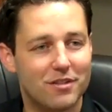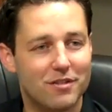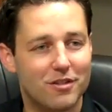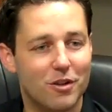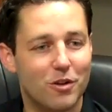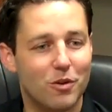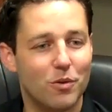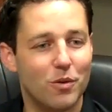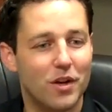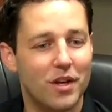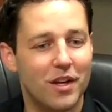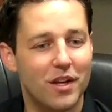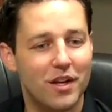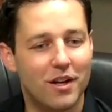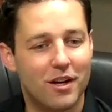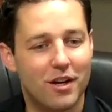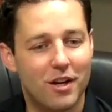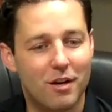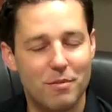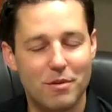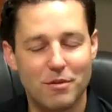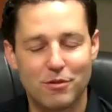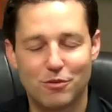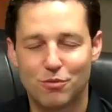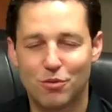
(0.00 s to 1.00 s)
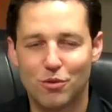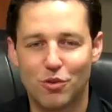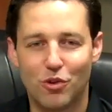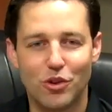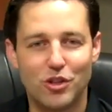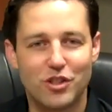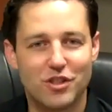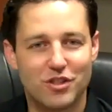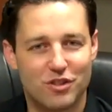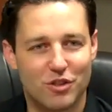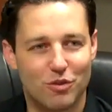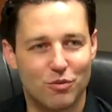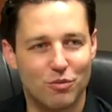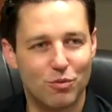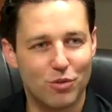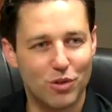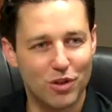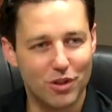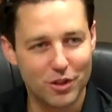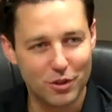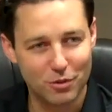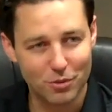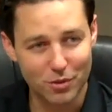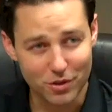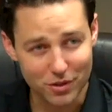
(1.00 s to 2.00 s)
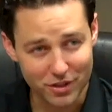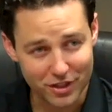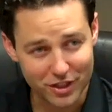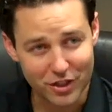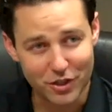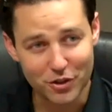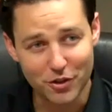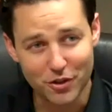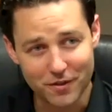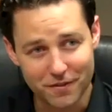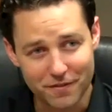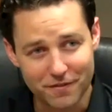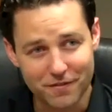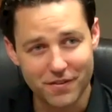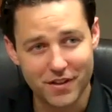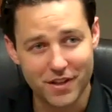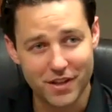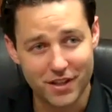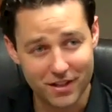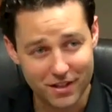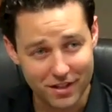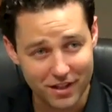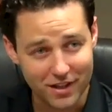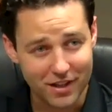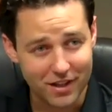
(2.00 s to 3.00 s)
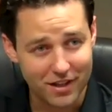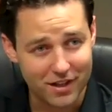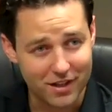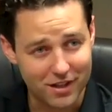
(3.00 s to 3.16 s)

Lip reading: So it was really just a really good fit